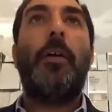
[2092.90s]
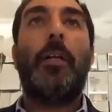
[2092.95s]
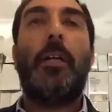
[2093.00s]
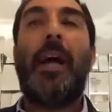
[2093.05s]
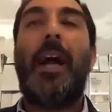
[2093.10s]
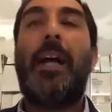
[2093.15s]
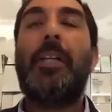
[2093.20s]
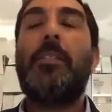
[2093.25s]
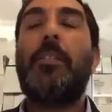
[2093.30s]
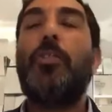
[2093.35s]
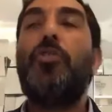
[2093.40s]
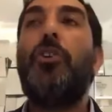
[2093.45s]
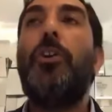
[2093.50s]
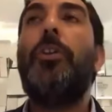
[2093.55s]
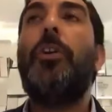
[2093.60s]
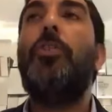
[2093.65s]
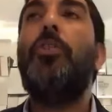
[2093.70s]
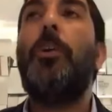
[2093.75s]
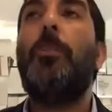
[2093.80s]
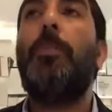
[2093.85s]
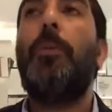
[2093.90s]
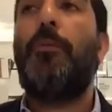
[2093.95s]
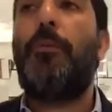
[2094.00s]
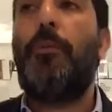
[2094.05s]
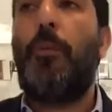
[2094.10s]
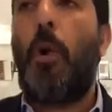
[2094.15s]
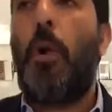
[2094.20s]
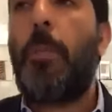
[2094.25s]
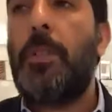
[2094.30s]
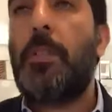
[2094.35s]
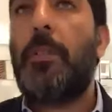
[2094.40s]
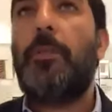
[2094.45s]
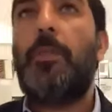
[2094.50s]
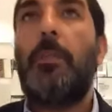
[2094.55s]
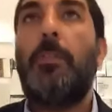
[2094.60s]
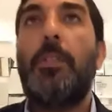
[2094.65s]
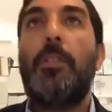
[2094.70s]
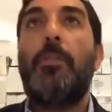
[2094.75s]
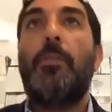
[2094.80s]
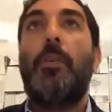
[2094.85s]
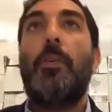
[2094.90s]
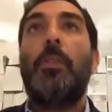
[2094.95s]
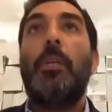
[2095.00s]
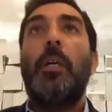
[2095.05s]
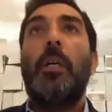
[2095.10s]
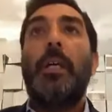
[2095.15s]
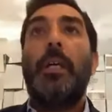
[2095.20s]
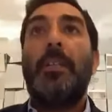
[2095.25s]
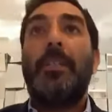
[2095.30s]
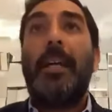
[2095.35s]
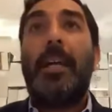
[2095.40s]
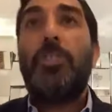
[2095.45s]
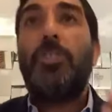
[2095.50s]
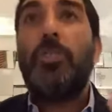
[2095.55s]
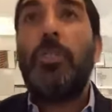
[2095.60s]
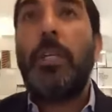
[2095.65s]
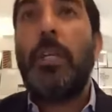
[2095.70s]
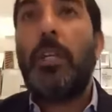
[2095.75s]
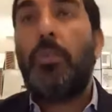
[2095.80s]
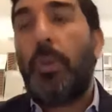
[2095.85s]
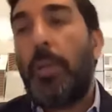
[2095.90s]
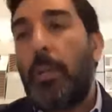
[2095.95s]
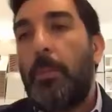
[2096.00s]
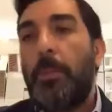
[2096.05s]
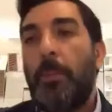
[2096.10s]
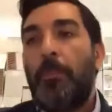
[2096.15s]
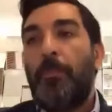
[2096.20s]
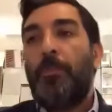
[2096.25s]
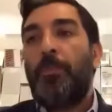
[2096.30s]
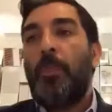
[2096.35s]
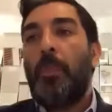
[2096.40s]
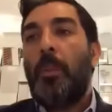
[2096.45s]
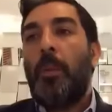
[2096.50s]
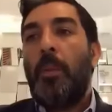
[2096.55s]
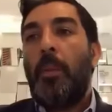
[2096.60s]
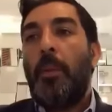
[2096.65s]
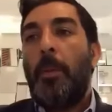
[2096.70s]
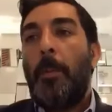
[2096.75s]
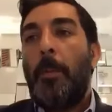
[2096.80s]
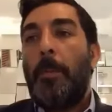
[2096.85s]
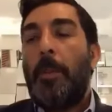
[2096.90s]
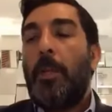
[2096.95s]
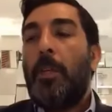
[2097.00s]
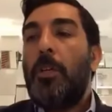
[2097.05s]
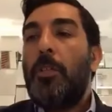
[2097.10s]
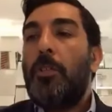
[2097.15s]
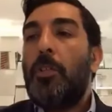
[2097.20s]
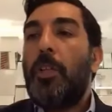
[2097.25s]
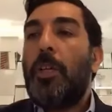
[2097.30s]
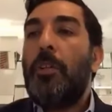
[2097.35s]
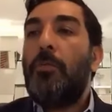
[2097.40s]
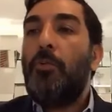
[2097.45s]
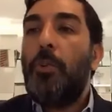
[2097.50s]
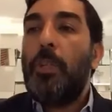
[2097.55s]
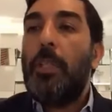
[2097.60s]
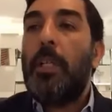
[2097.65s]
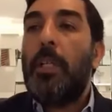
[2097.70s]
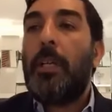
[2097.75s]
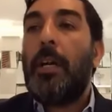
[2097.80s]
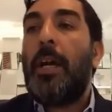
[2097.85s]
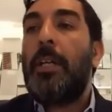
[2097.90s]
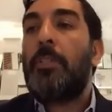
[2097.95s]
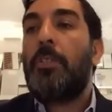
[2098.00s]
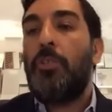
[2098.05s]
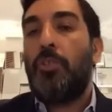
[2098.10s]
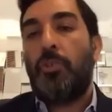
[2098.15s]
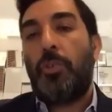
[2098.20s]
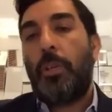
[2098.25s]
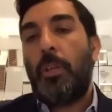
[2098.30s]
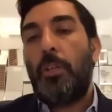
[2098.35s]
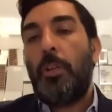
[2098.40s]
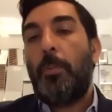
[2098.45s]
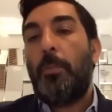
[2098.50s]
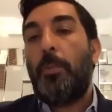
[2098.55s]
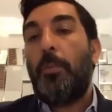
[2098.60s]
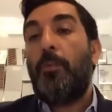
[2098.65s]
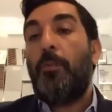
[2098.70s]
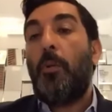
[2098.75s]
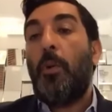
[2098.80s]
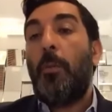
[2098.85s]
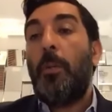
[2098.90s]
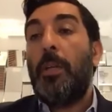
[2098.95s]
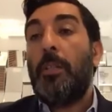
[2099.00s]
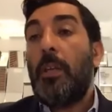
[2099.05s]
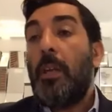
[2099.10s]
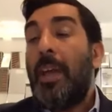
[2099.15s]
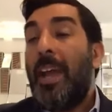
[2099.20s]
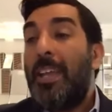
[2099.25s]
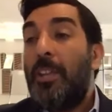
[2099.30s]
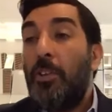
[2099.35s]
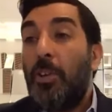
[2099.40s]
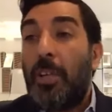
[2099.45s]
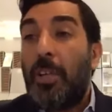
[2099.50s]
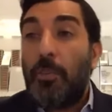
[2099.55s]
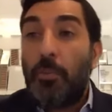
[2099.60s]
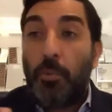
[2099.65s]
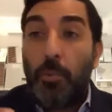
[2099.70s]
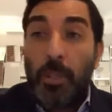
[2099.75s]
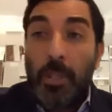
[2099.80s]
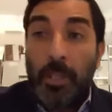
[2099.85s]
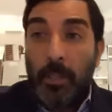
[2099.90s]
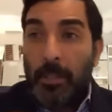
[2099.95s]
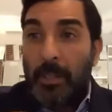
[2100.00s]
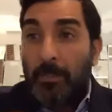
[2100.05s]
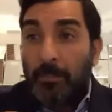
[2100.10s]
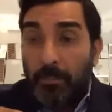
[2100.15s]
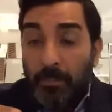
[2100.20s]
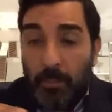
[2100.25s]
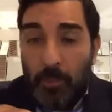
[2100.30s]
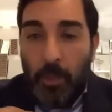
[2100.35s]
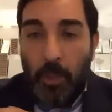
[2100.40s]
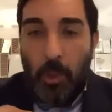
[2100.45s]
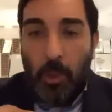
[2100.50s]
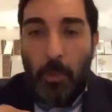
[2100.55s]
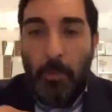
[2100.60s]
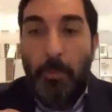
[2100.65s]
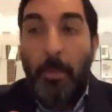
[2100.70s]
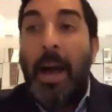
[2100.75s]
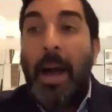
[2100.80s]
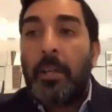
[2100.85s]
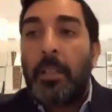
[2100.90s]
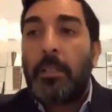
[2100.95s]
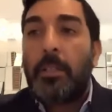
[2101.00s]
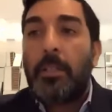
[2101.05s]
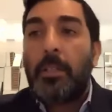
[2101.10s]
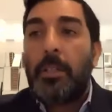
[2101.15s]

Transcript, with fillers: concentrate on your performance of the mitzvot. It's actually incredible because you can really concentrate on your performance and you can really you know monitor